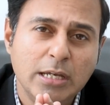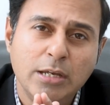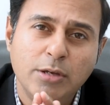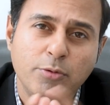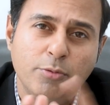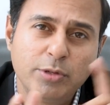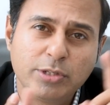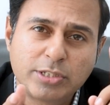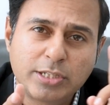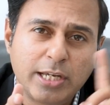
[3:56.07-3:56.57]

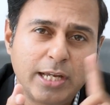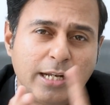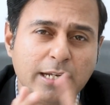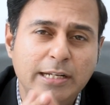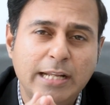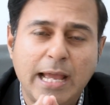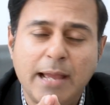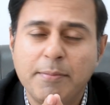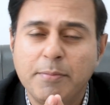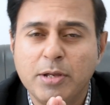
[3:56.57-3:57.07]
which can
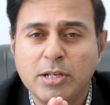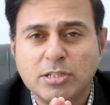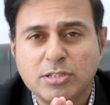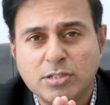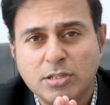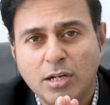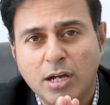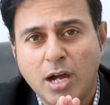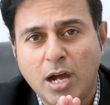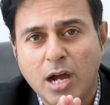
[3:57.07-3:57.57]
damage
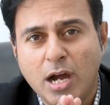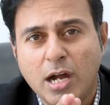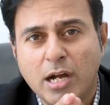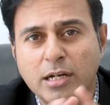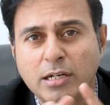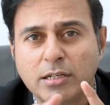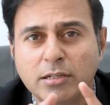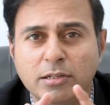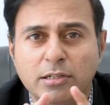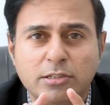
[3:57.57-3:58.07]
the
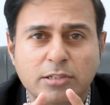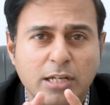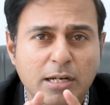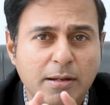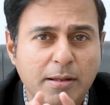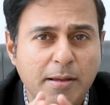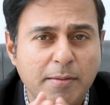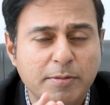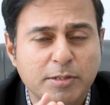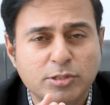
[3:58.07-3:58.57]
heart, it can
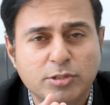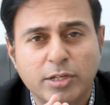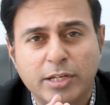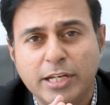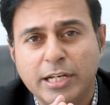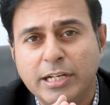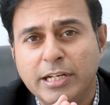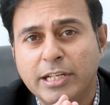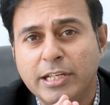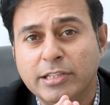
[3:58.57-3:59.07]
damage the
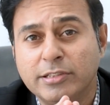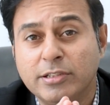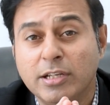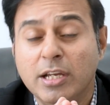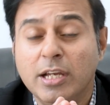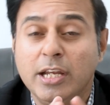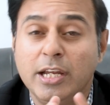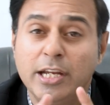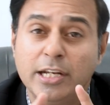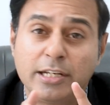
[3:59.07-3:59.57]
kidneys,
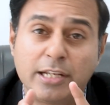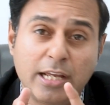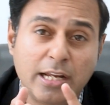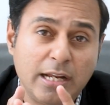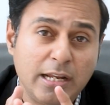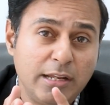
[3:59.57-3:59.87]
it can